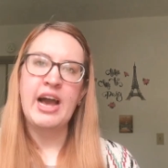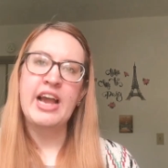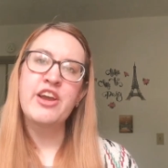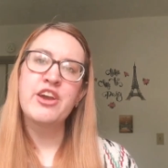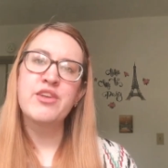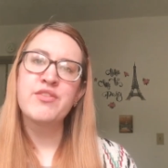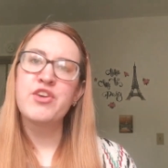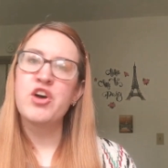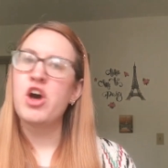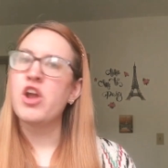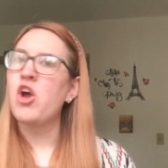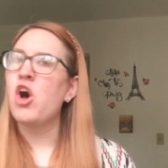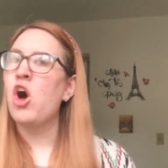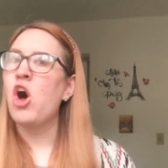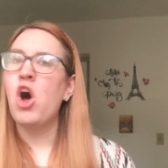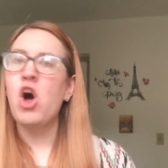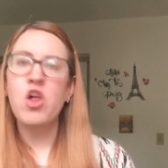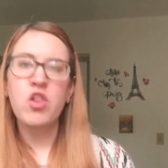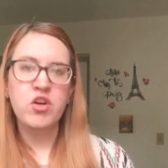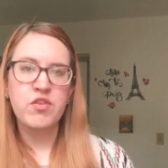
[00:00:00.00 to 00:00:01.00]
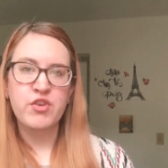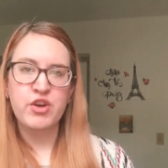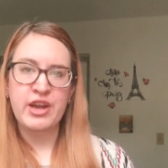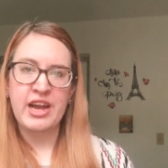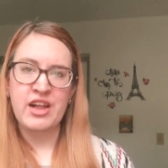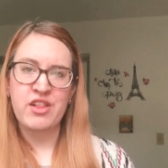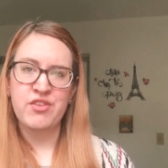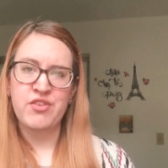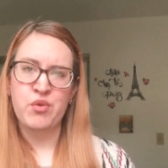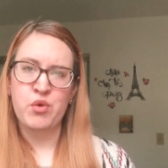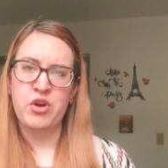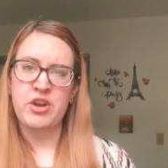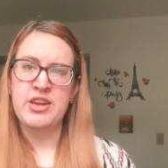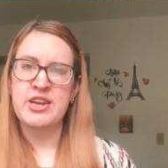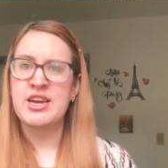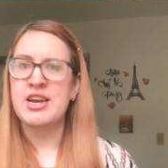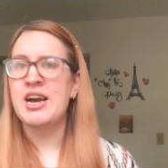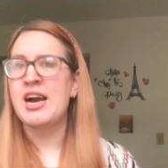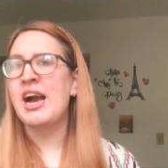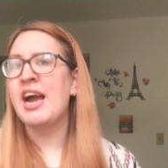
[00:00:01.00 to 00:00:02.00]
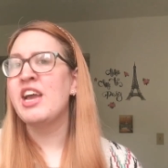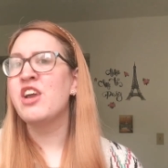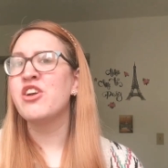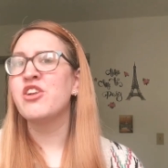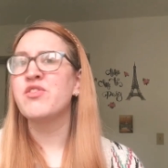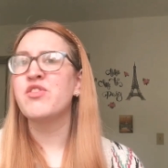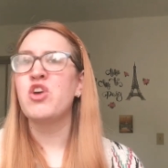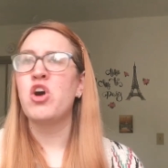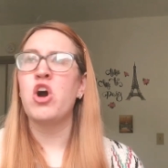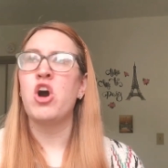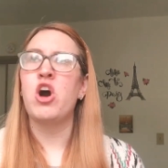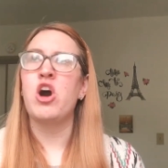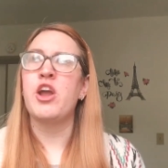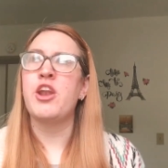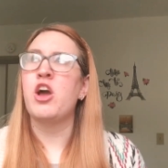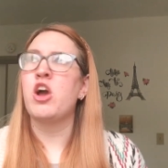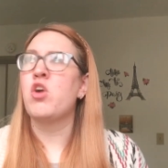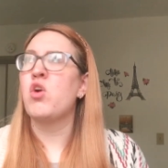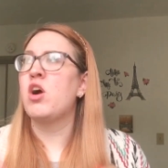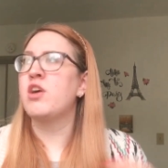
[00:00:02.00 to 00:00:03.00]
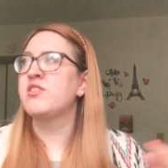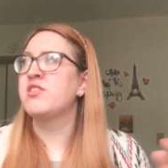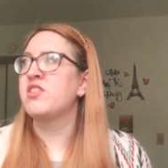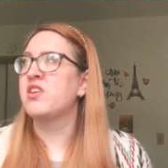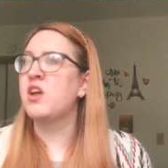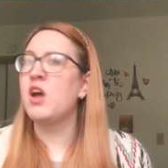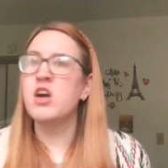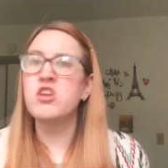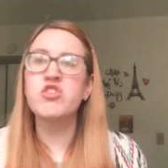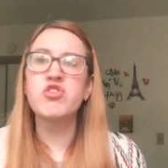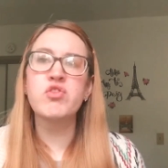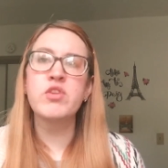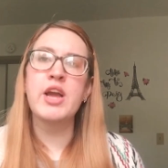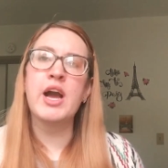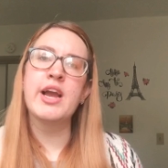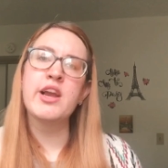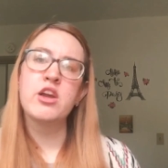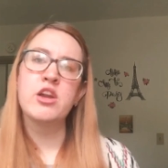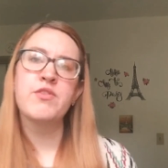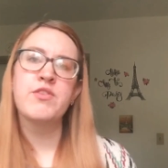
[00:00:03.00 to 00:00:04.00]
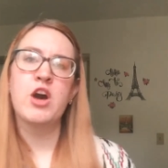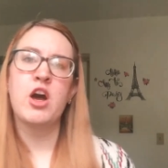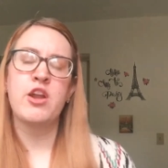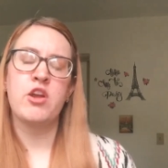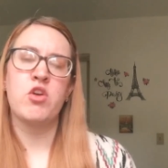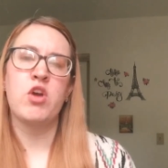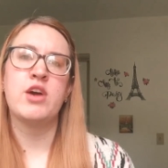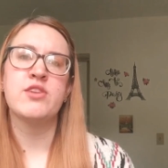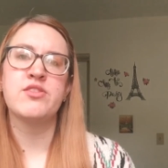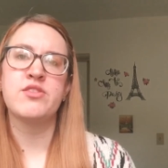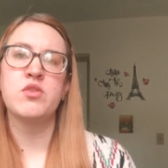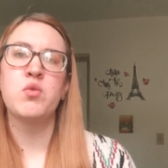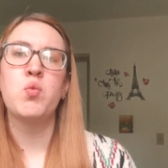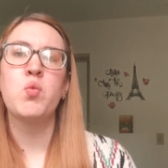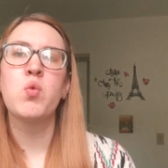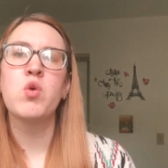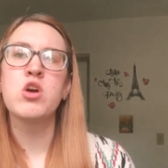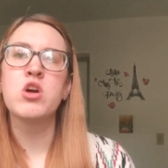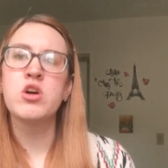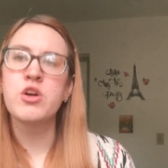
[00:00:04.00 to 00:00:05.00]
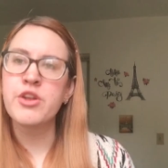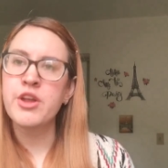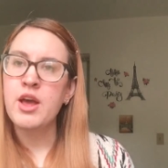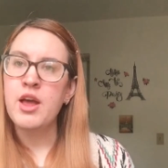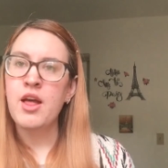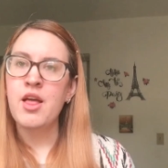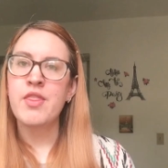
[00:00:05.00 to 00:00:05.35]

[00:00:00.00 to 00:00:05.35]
I could have gone all over California. I could have gone across the country. I could have gone across the world.